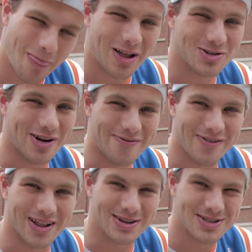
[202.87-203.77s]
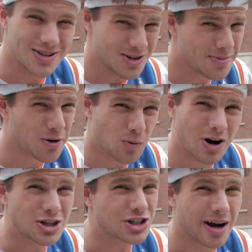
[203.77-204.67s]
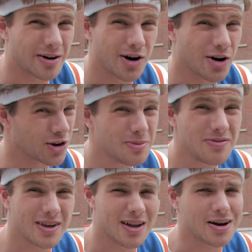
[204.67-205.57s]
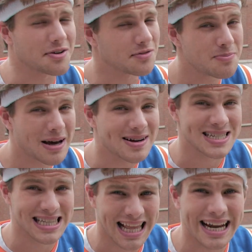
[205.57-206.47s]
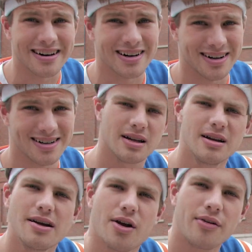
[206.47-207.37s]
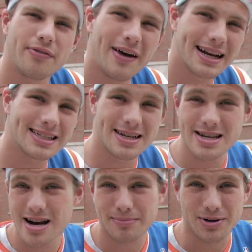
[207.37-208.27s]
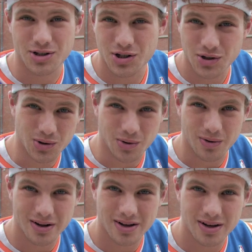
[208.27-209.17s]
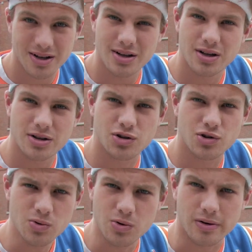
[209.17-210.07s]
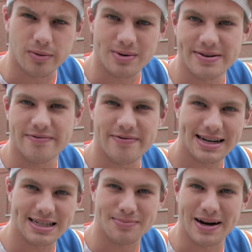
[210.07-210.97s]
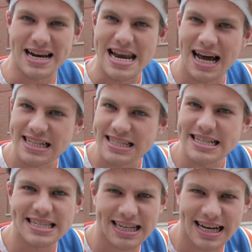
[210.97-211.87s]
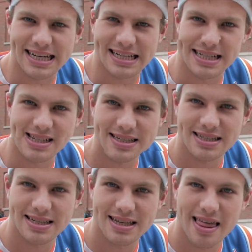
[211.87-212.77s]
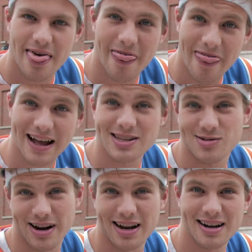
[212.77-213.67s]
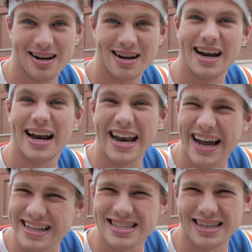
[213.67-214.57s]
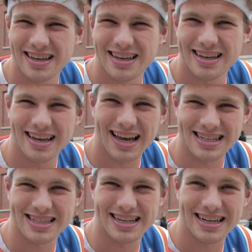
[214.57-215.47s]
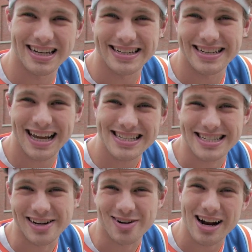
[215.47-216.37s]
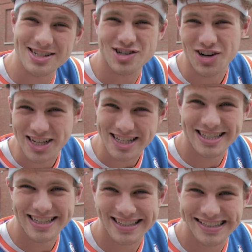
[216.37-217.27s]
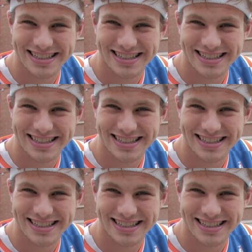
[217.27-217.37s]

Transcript: That's right, fellas. You better watch out, or you'll be feeling a few pounds lighter. Fact number two, jewel was invented by Nazi scientists. That's right, Nazi, as in Nazi right choice.